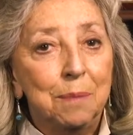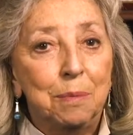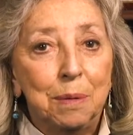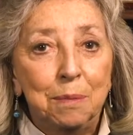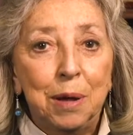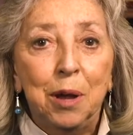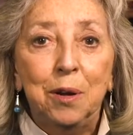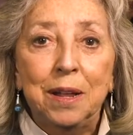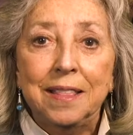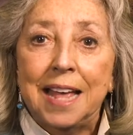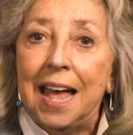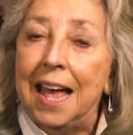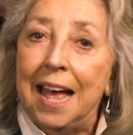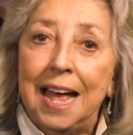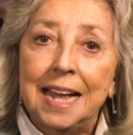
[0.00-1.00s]
promoting the
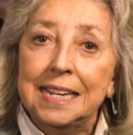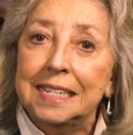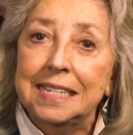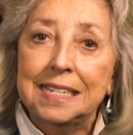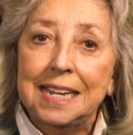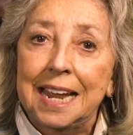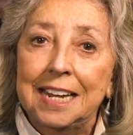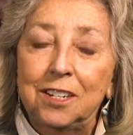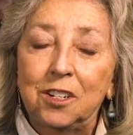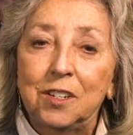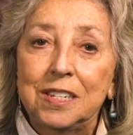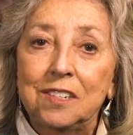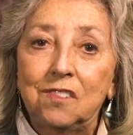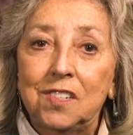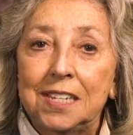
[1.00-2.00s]
highest
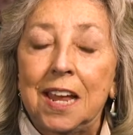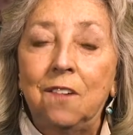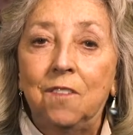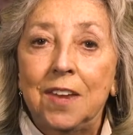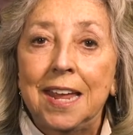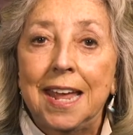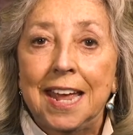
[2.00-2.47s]
standards of safety,